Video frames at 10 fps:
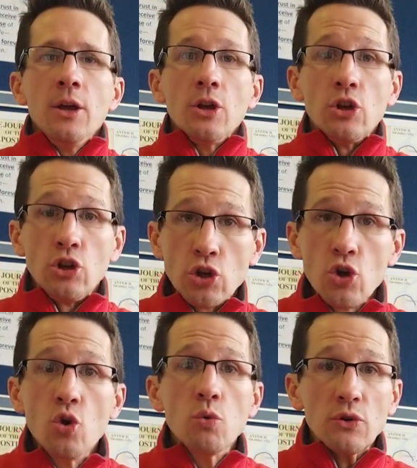
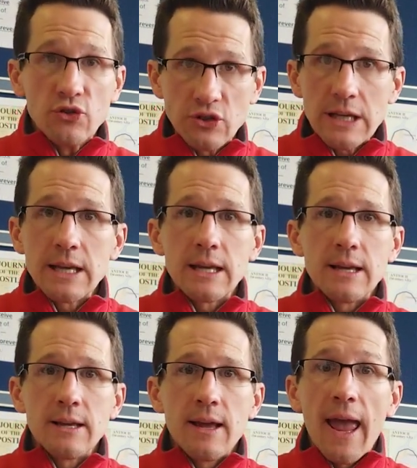you will
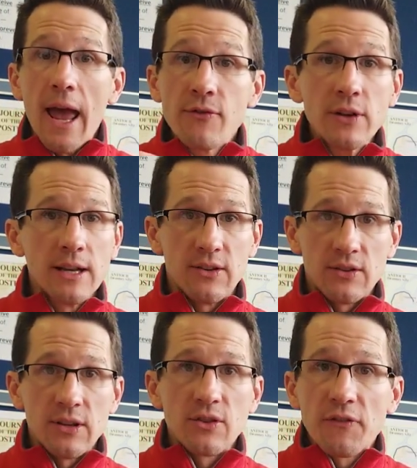see
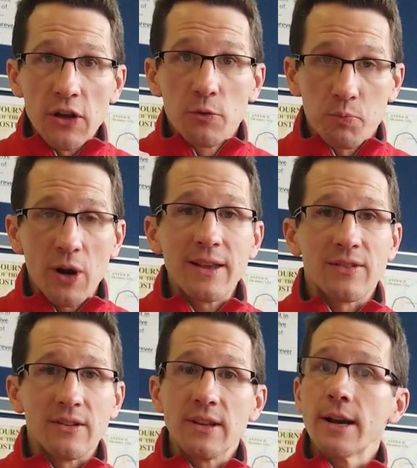evidences of His
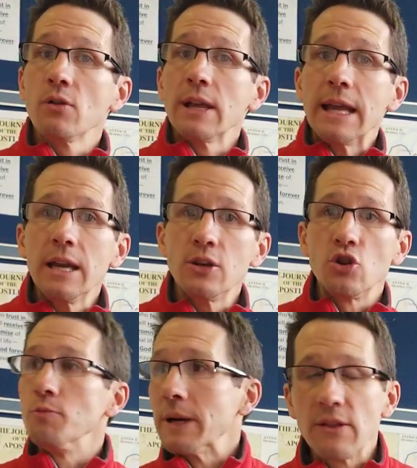presence, not only in
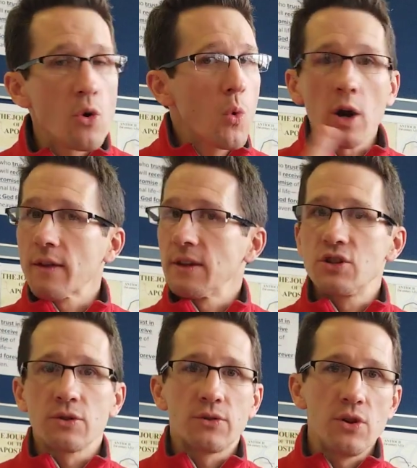you, but in the work that
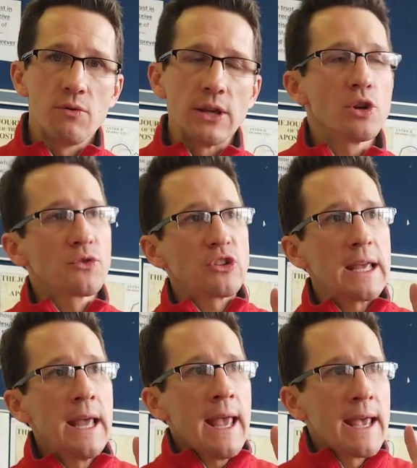you're doing. You'll
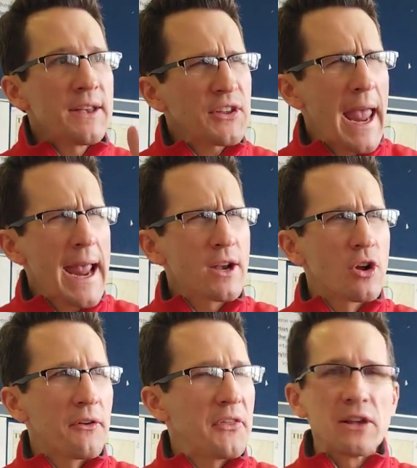see His hand
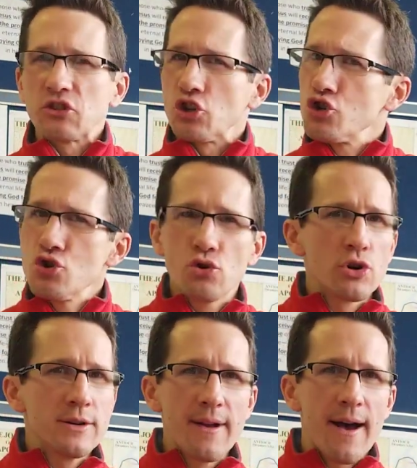on things that you
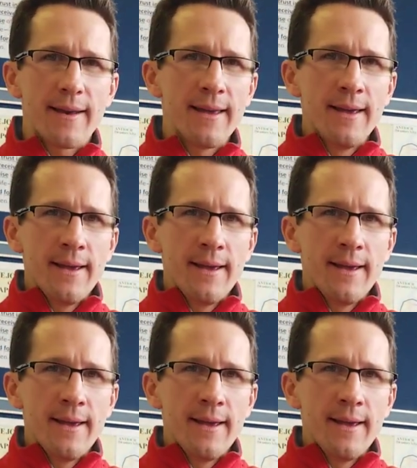could not